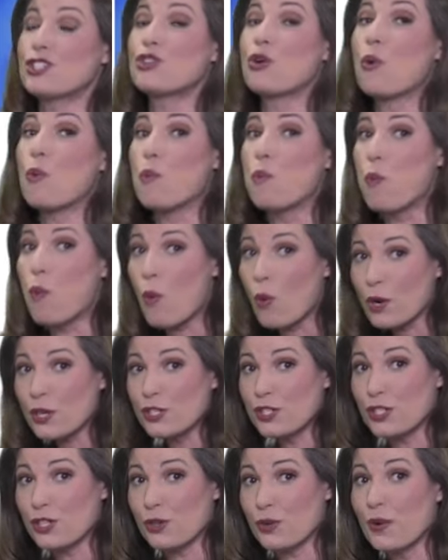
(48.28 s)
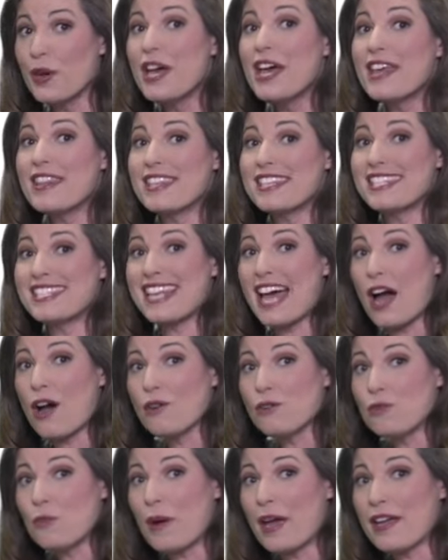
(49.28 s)
towards you, the
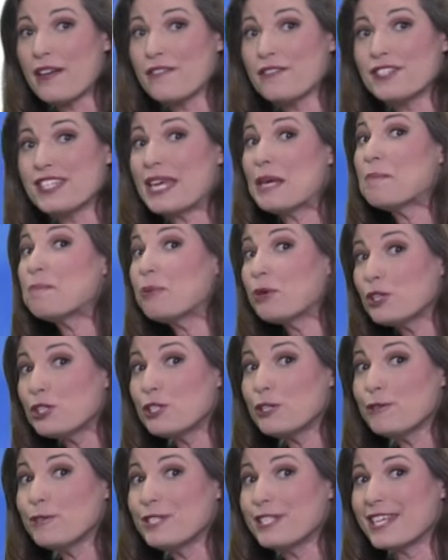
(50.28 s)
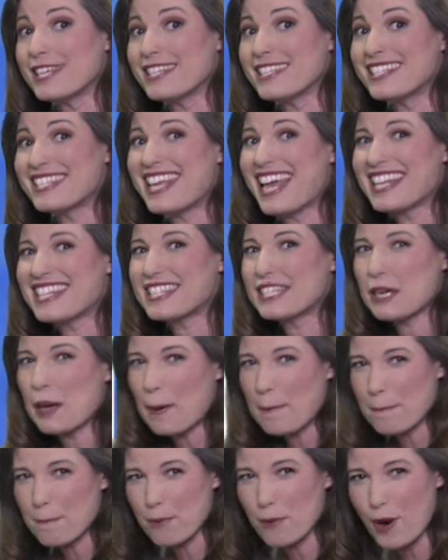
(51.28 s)
sound waves it produces gets
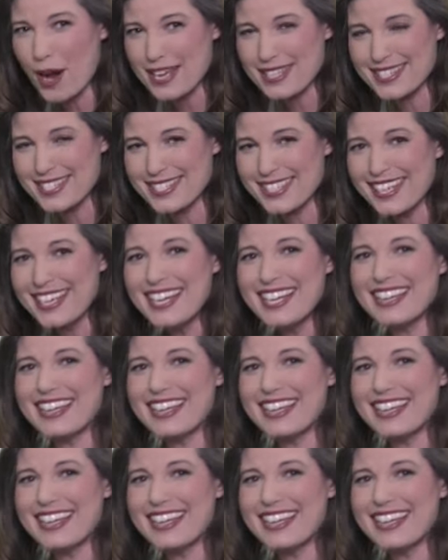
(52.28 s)
compressed,